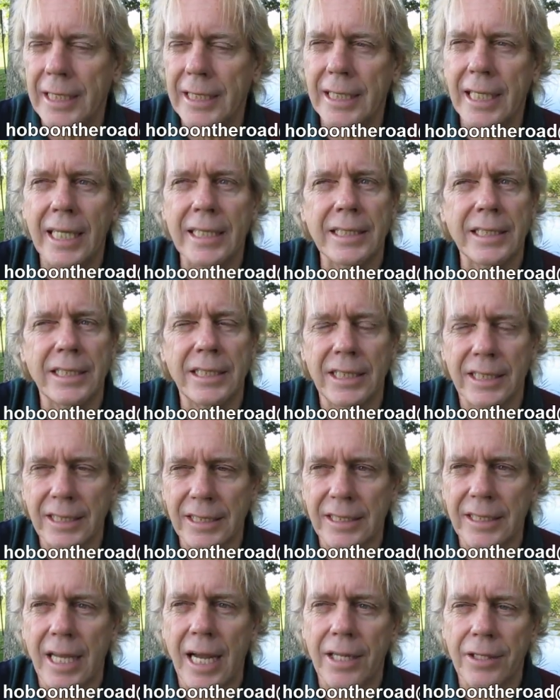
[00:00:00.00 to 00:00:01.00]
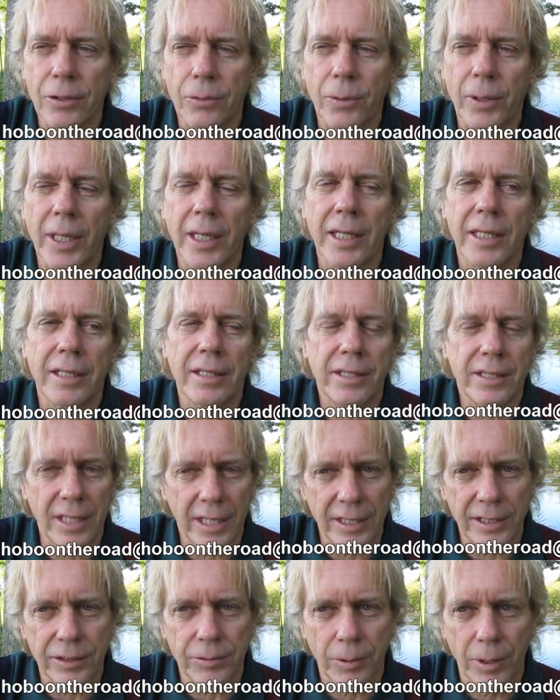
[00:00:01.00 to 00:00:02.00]
And that's just not the way
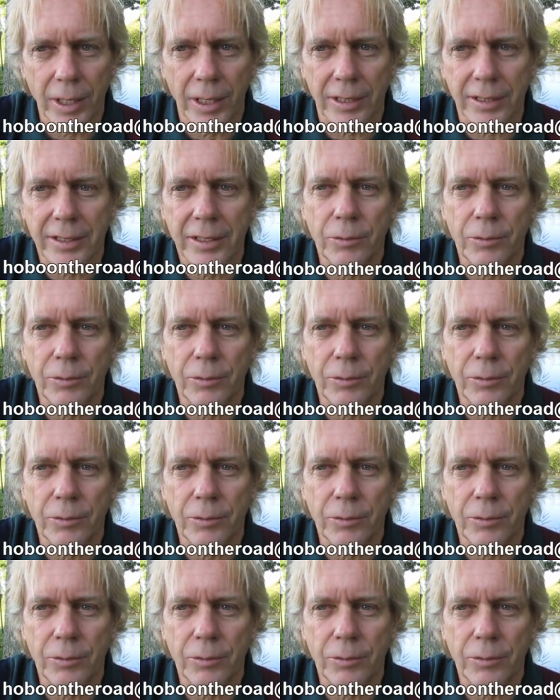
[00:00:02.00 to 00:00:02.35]
things work.